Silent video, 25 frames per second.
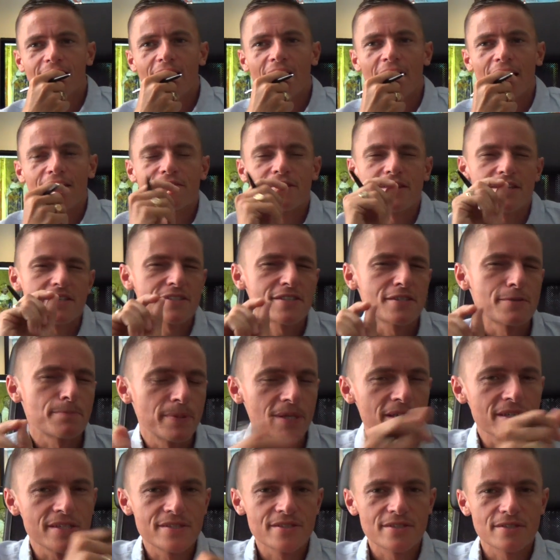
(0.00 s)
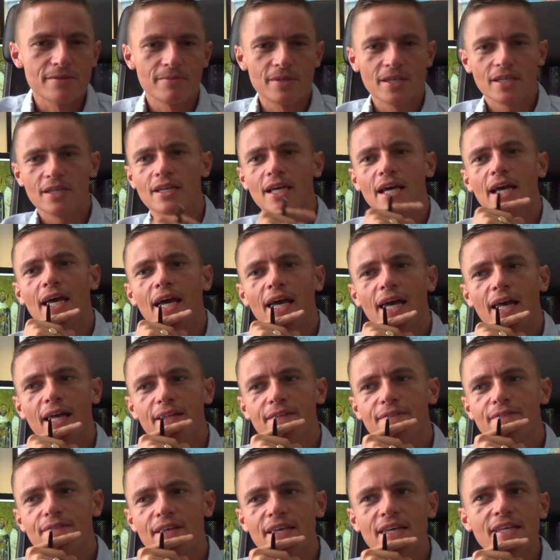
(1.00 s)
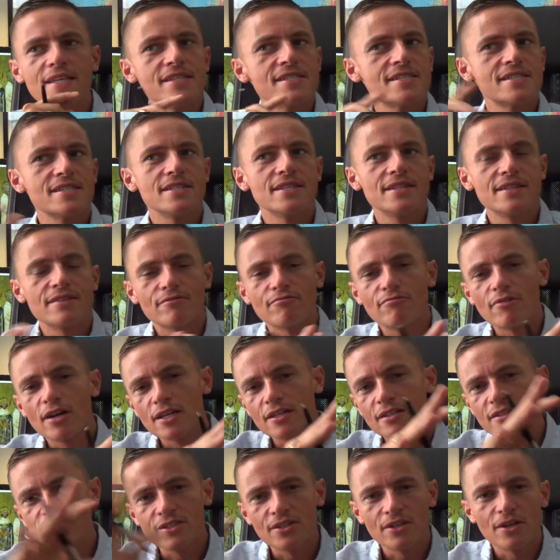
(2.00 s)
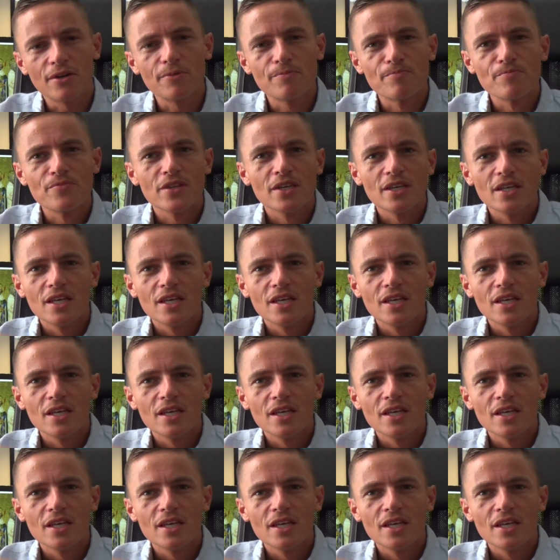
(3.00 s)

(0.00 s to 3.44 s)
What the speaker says: I think speaks to me and isn't the run, you know,